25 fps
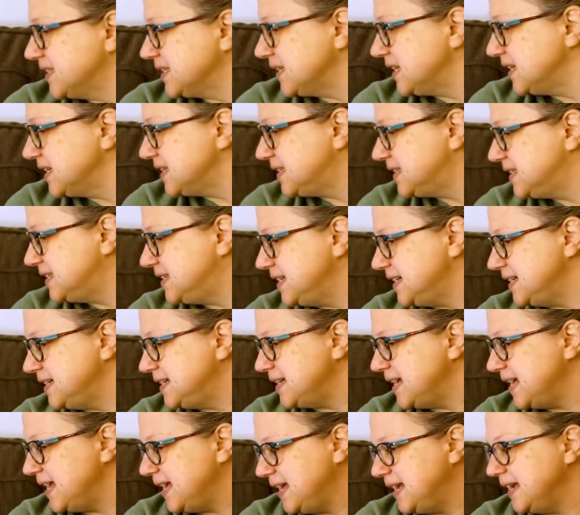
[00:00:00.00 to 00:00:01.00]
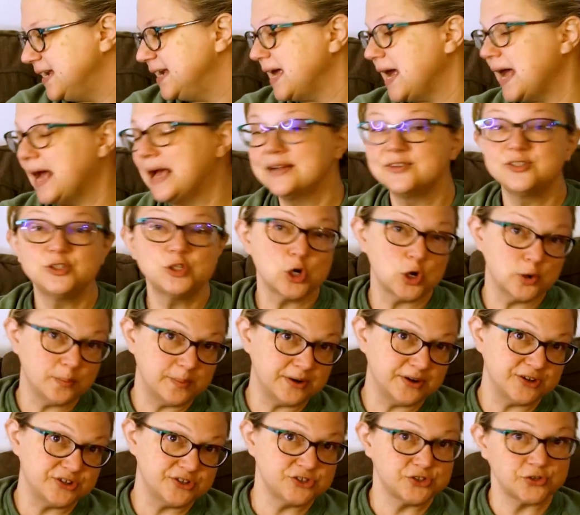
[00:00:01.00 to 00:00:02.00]
listed in
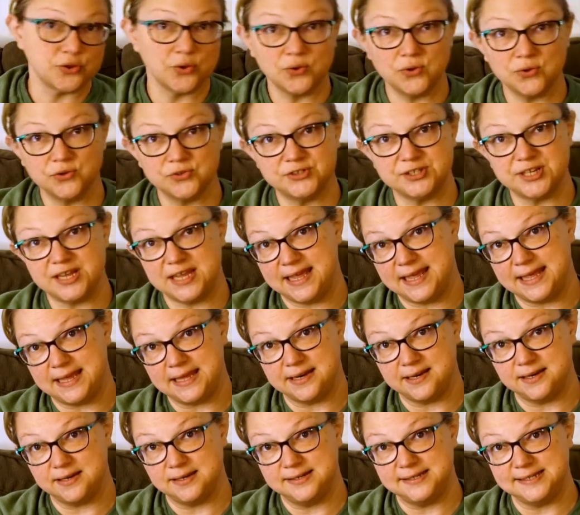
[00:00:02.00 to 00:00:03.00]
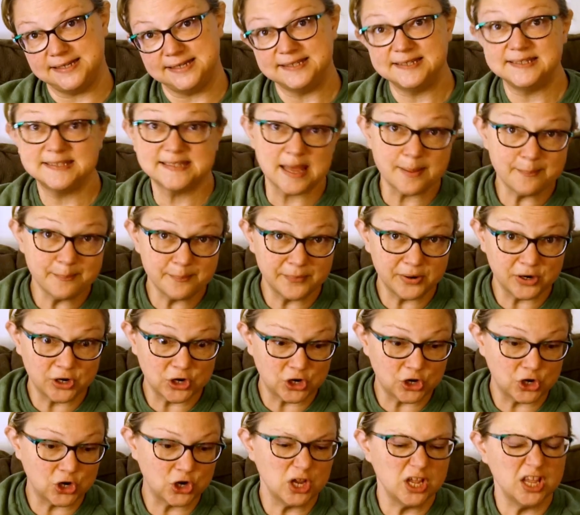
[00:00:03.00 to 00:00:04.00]
October, sold in
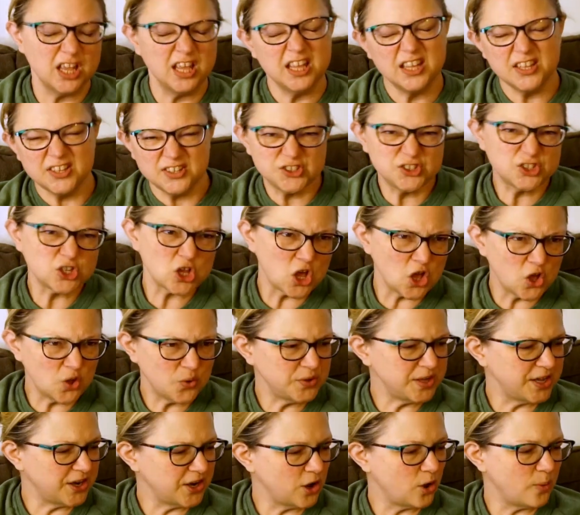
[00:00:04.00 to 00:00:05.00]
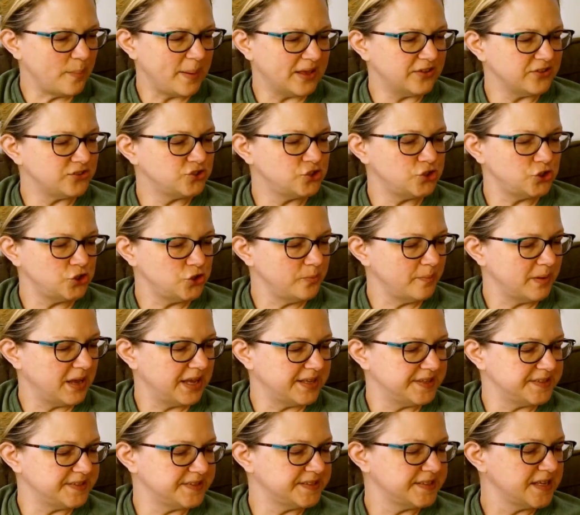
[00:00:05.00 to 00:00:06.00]
December. So, you know, about 2
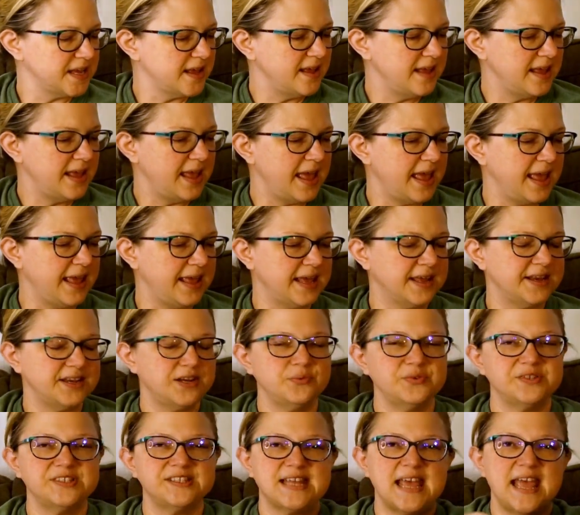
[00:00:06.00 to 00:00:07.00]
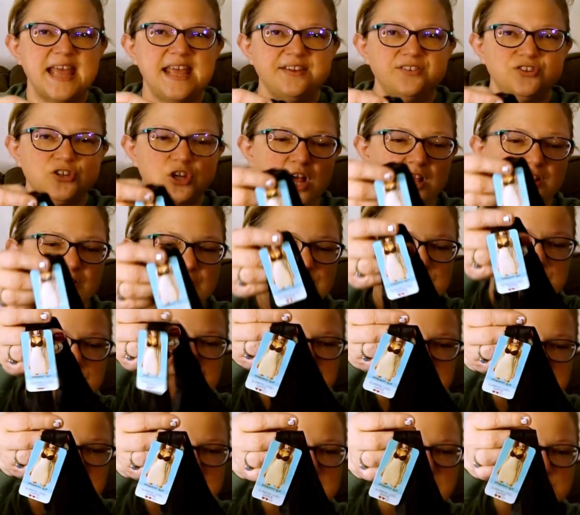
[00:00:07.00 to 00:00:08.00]
months, and it was
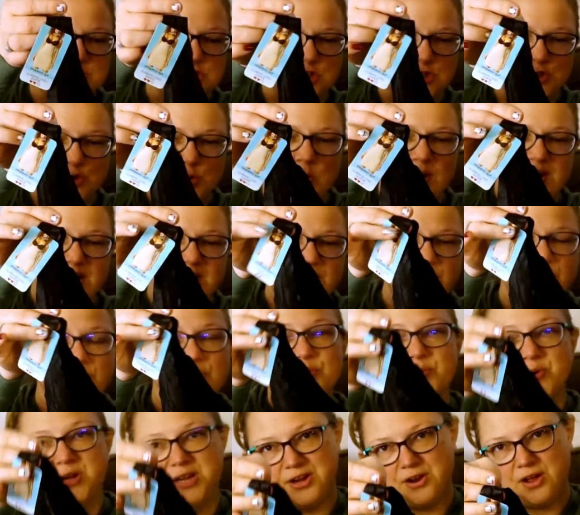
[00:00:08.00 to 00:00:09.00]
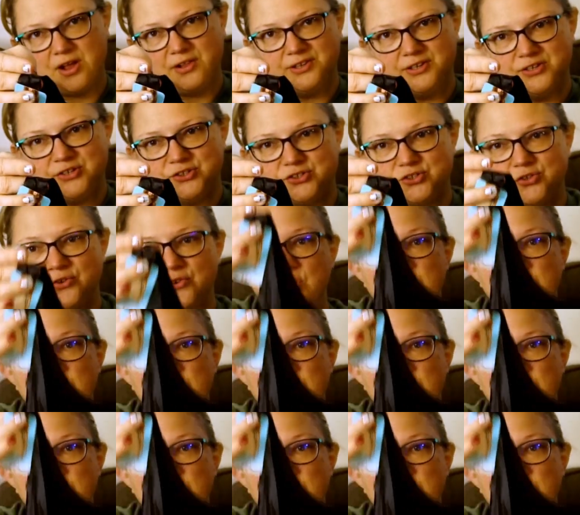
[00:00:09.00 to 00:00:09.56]
$8 into $23. So it